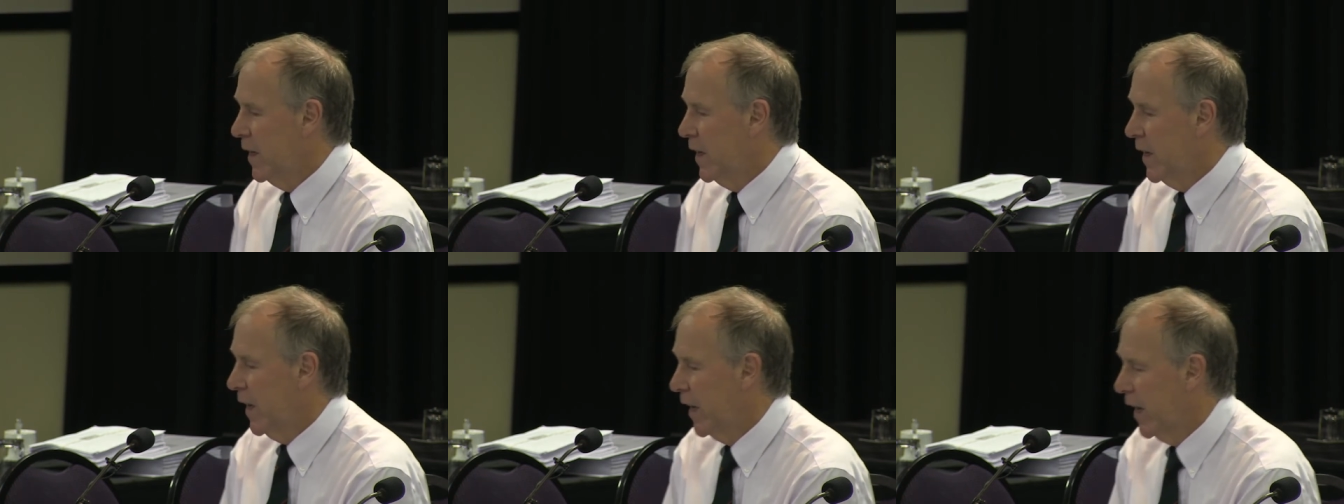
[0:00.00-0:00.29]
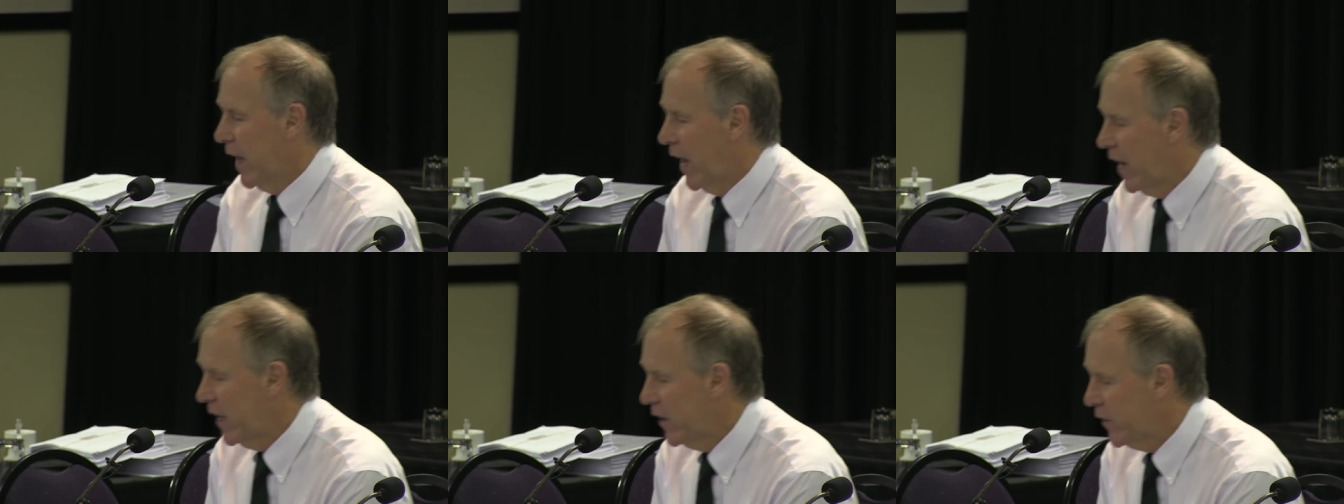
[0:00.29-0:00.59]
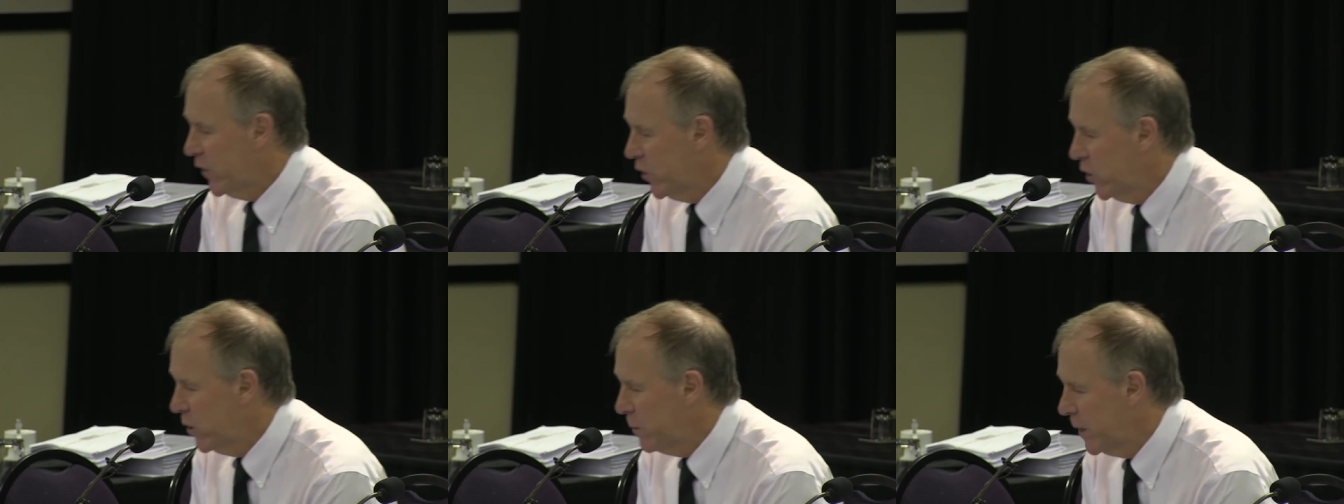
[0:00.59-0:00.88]
And
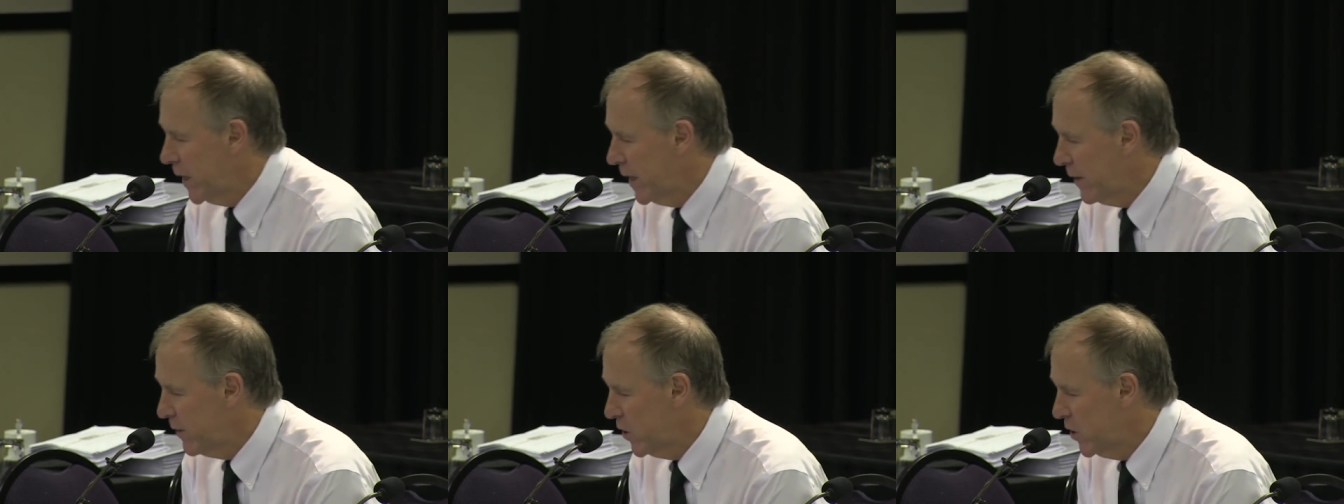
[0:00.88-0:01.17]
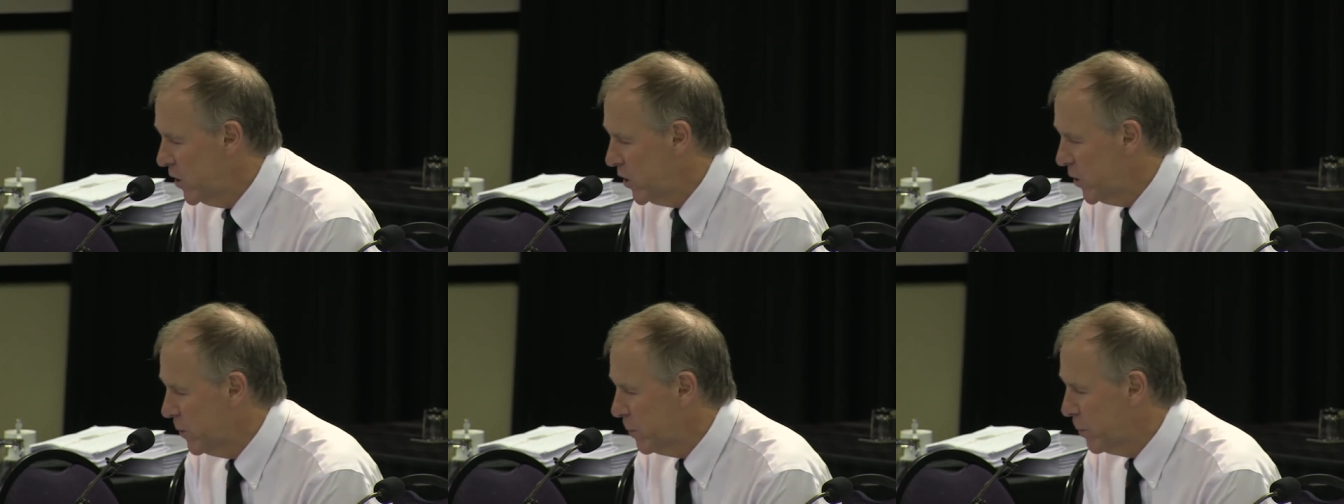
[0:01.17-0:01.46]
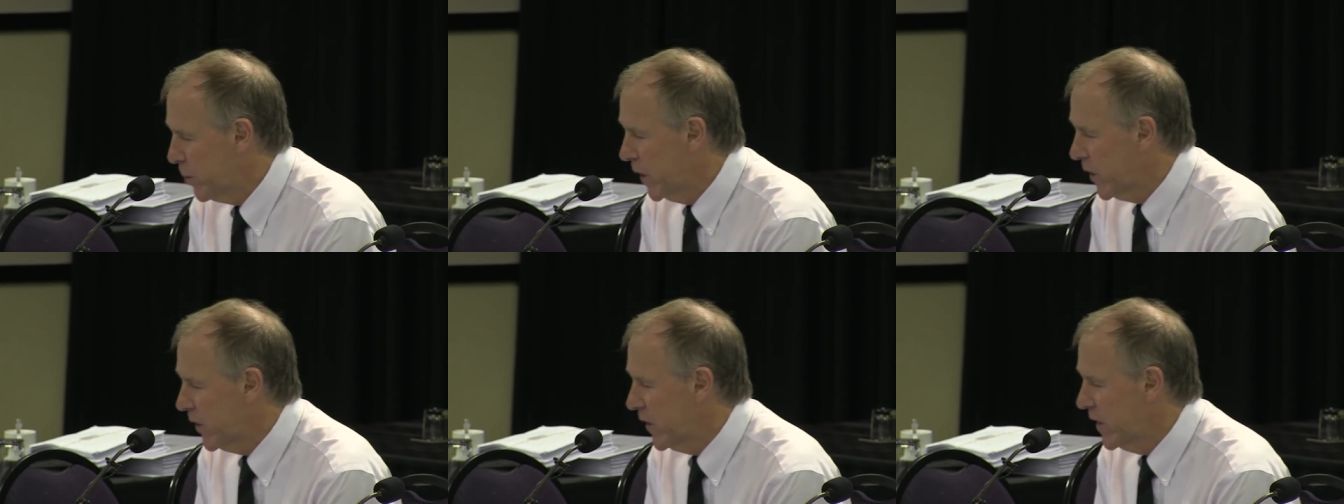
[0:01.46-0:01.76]
as human evolution
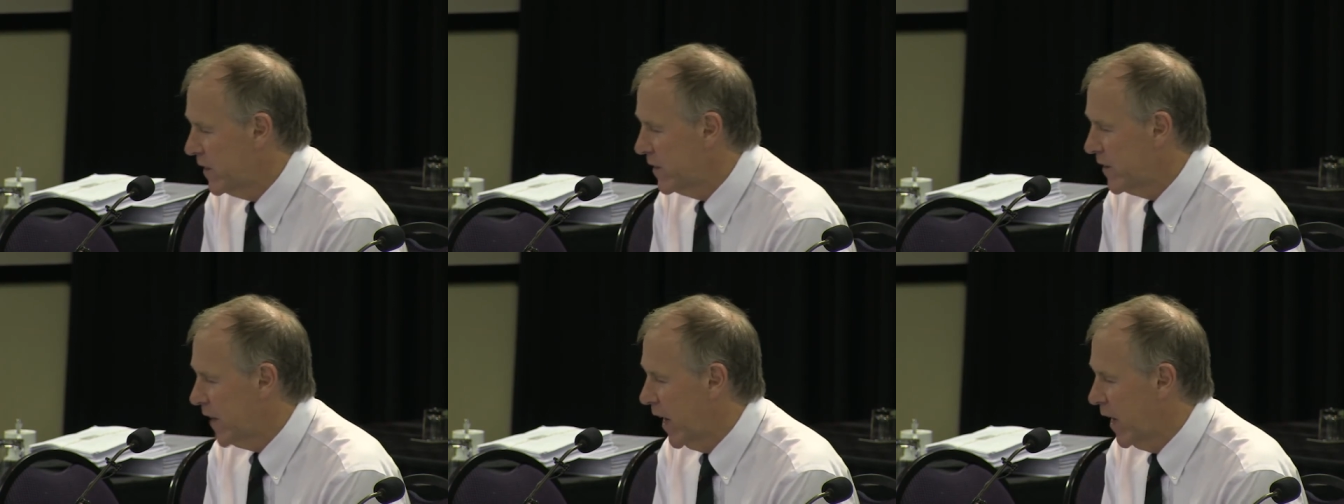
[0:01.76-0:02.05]
progressed,